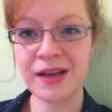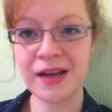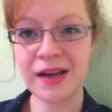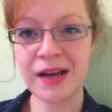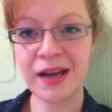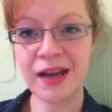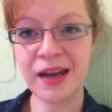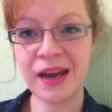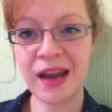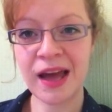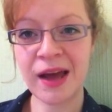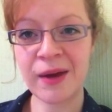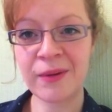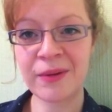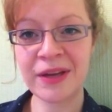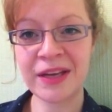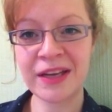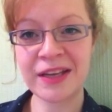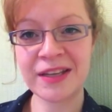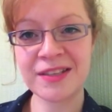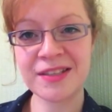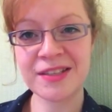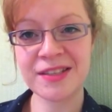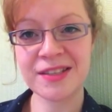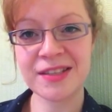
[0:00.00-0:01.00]

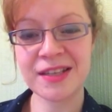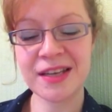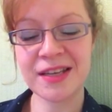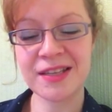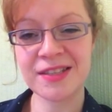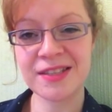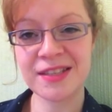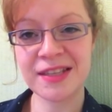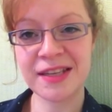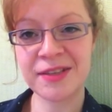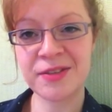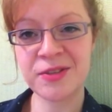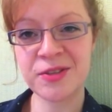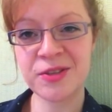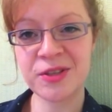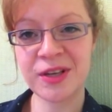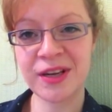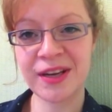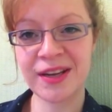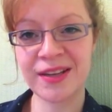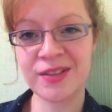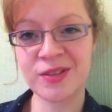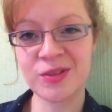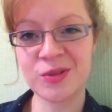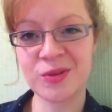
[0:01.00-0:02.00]
allowing us
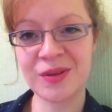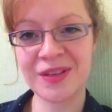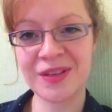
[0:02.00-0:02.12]
essentially to